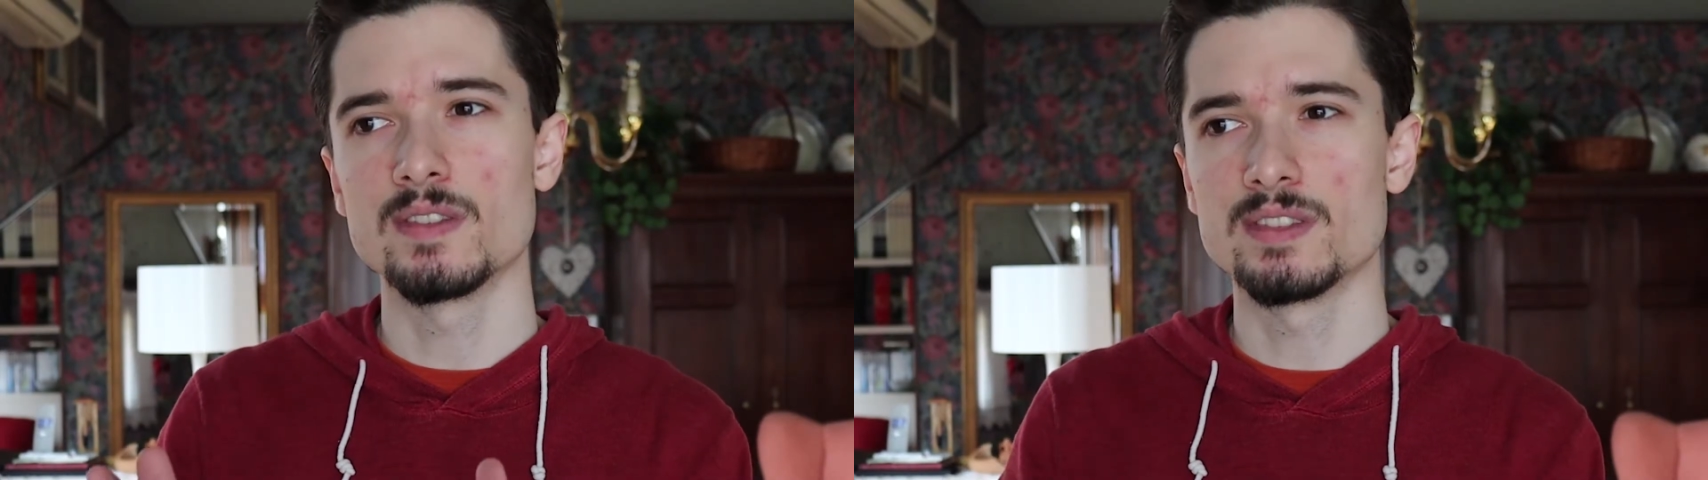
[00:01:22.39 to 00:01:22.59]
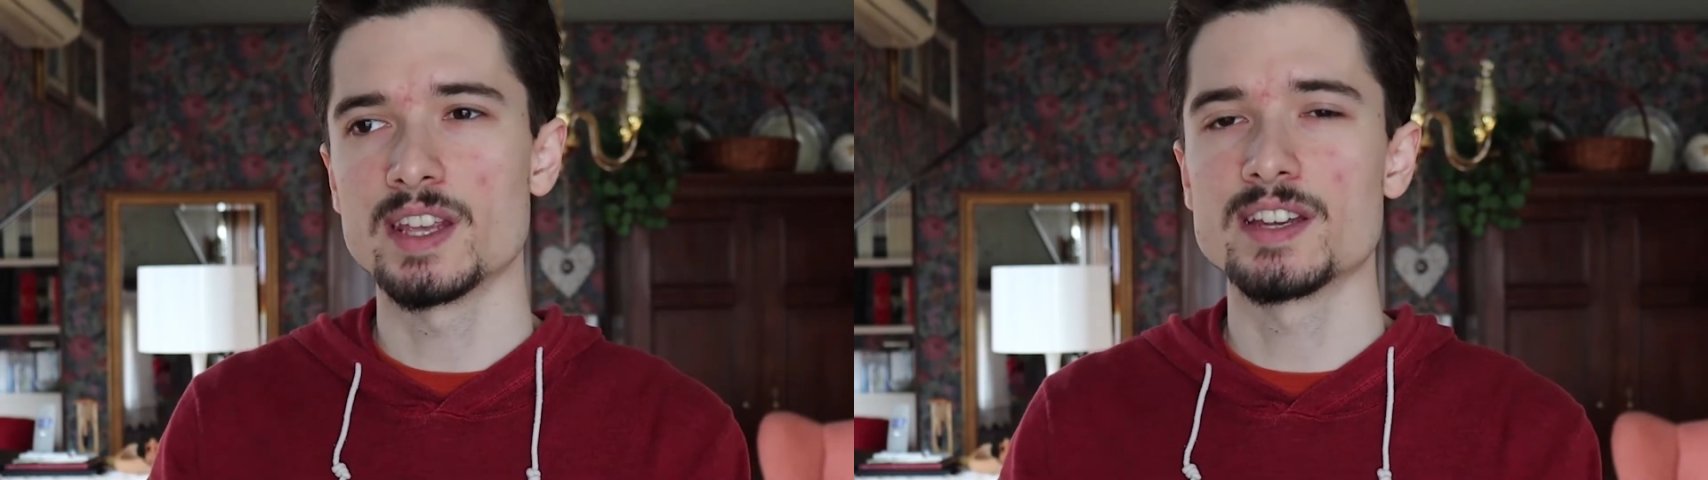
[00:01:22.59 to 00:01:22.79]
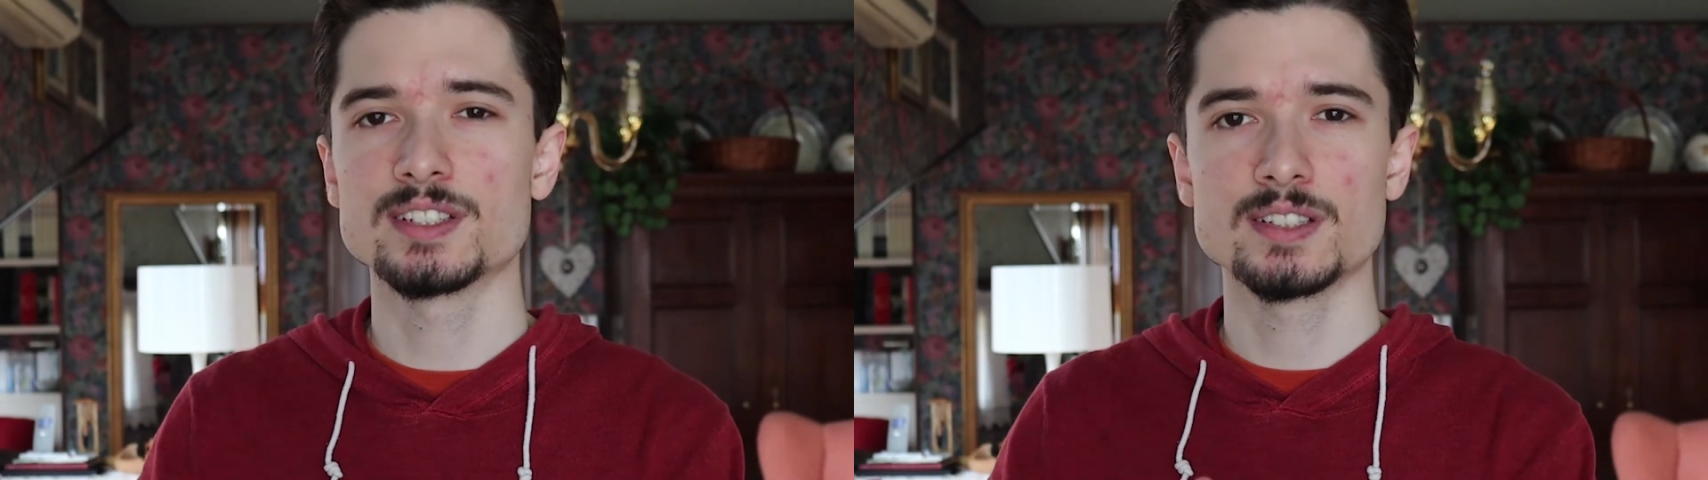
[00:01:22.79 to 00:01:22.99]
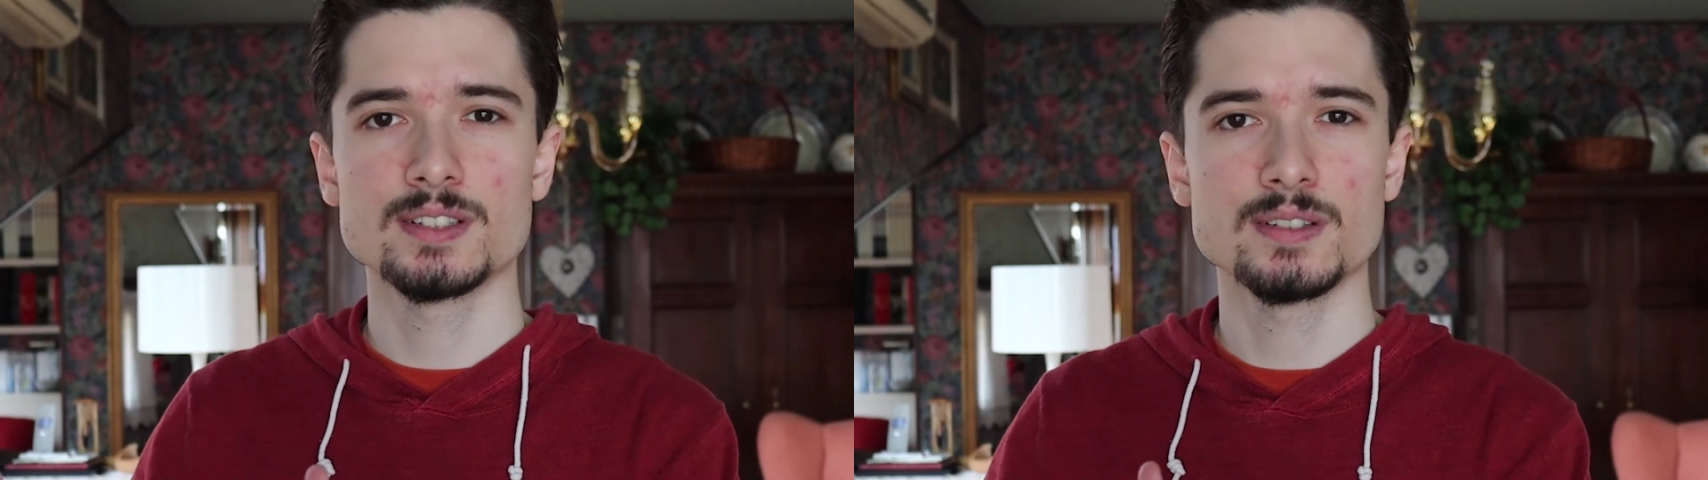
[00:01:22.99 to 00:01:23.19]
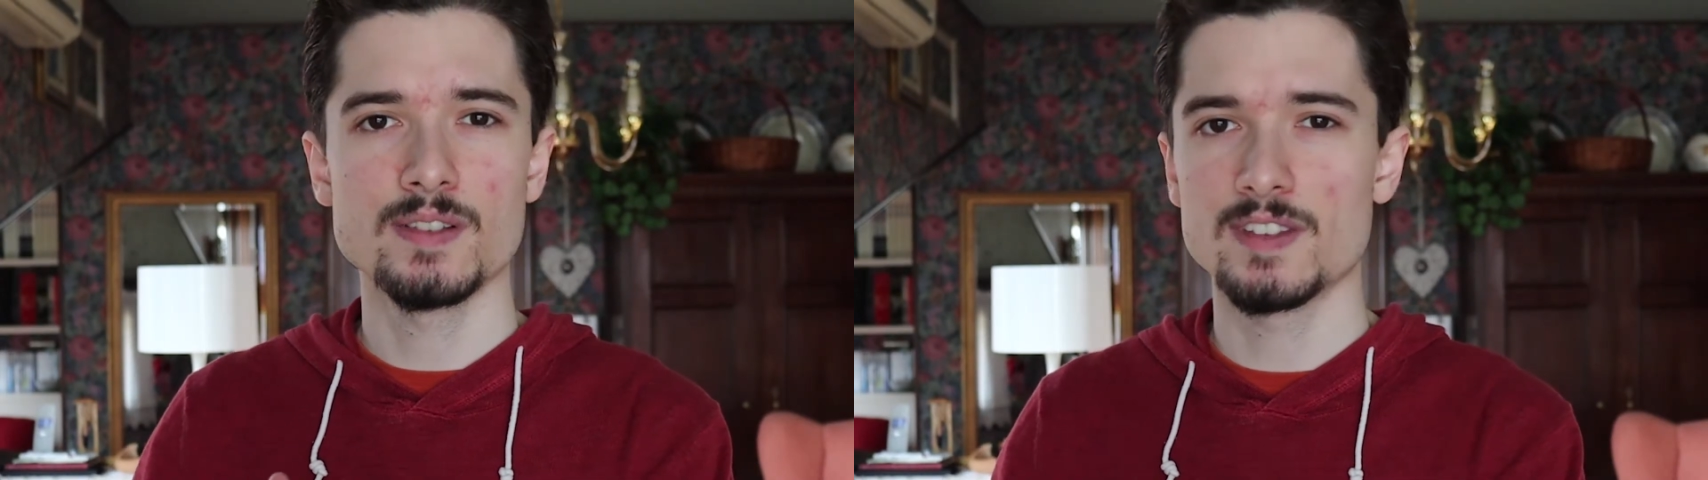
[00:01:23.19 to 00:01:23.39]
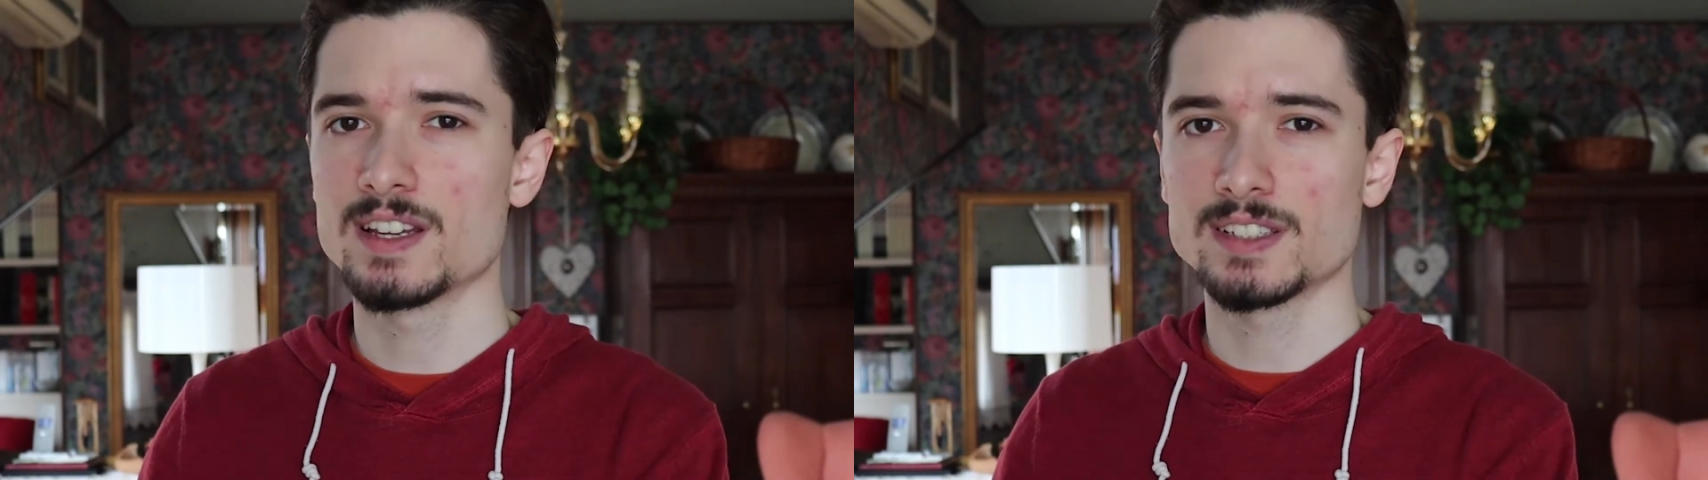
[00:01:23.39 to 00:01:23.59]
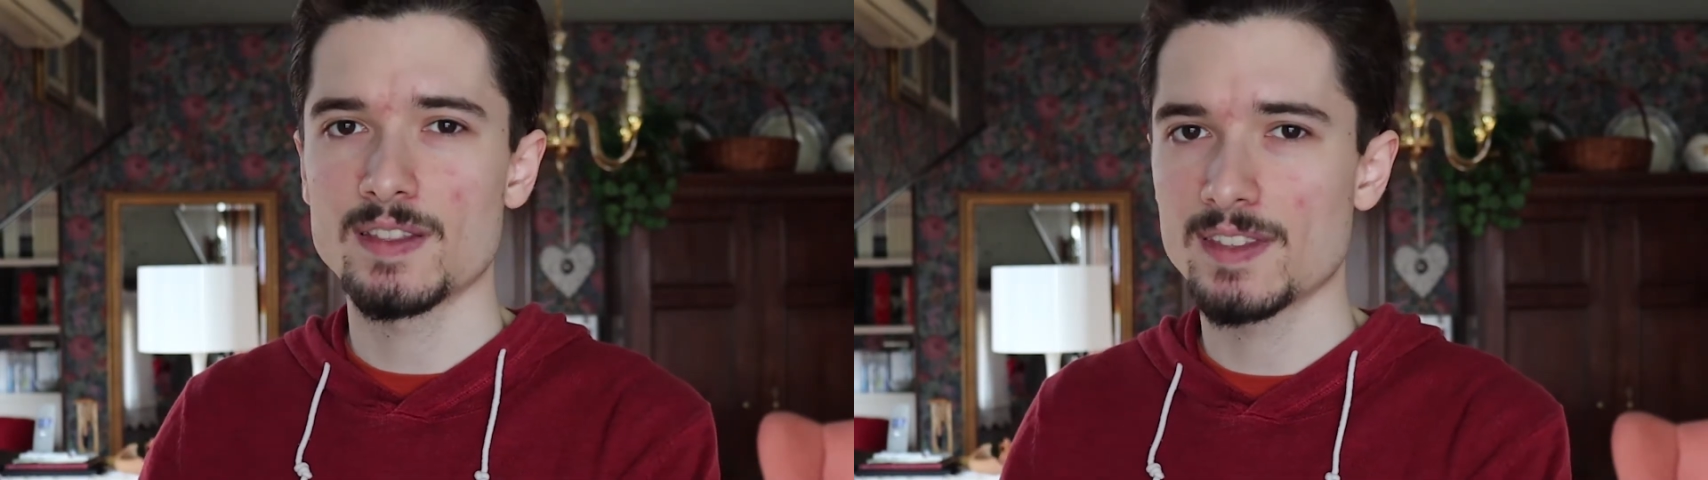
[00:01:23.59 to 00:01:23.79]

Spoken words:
this, this, and